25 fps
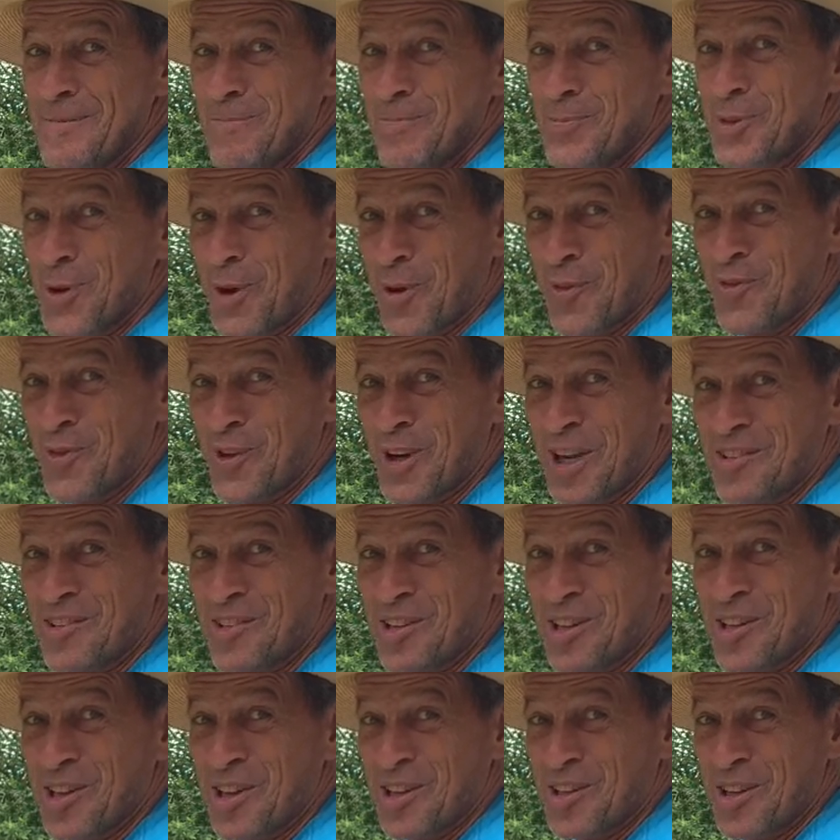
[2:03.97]
Don't forget
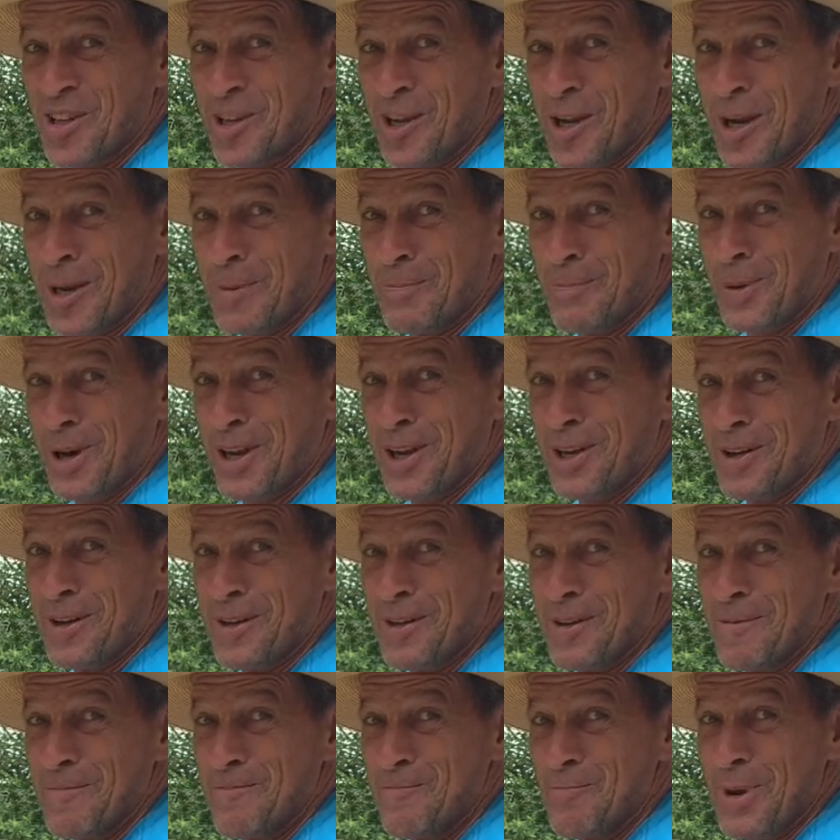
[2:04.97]
to click the like
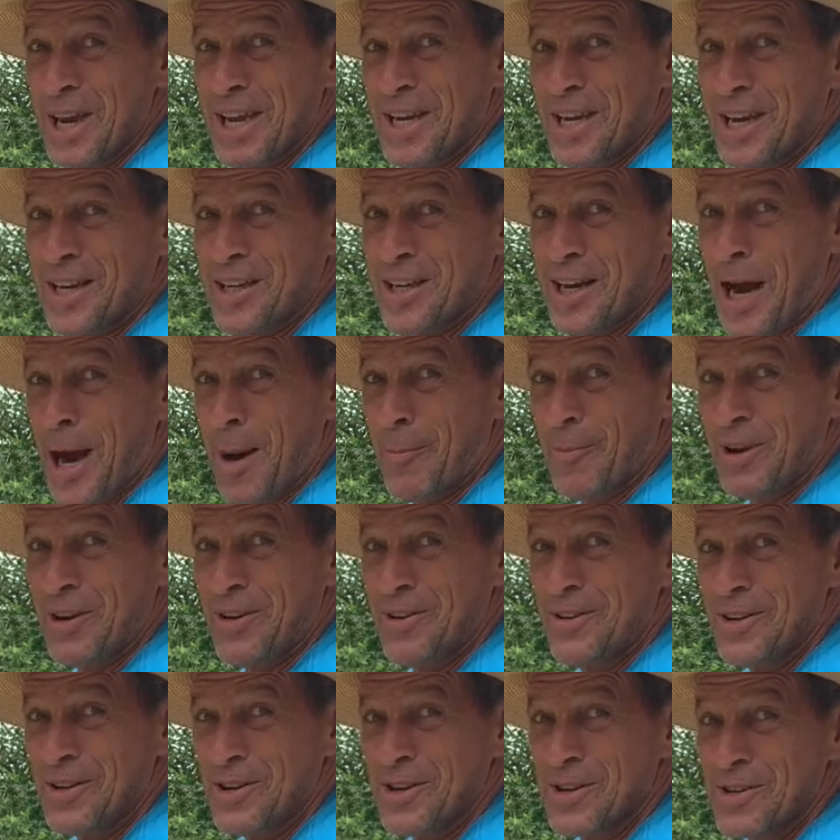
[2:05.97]
button, make a comment,
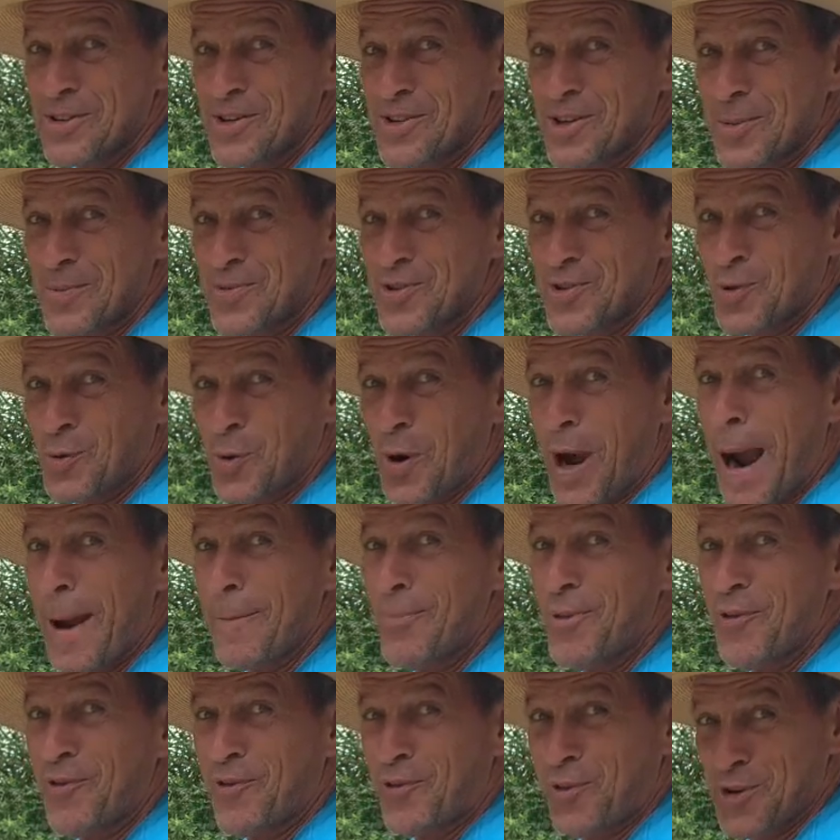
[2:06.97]

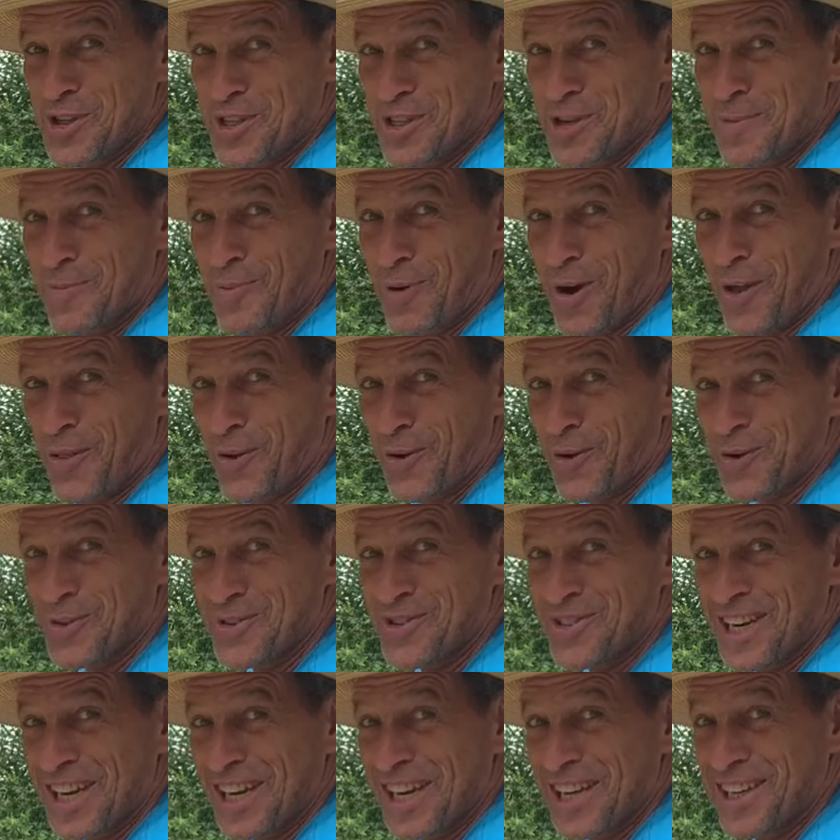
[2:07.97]
subscribe to Fritzy
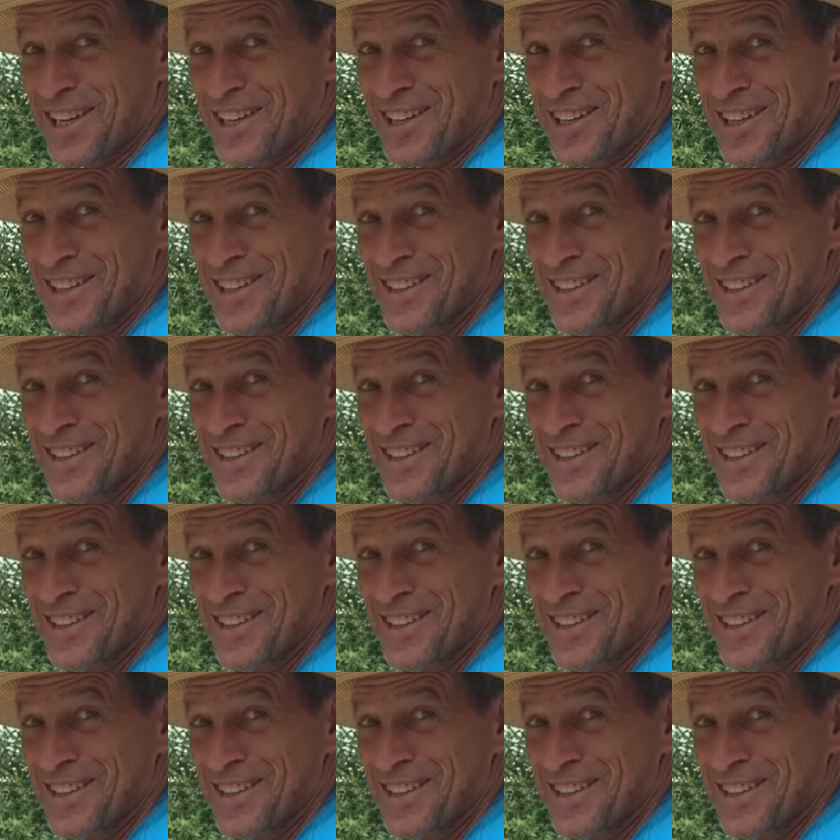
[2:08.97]
Brothers Inc.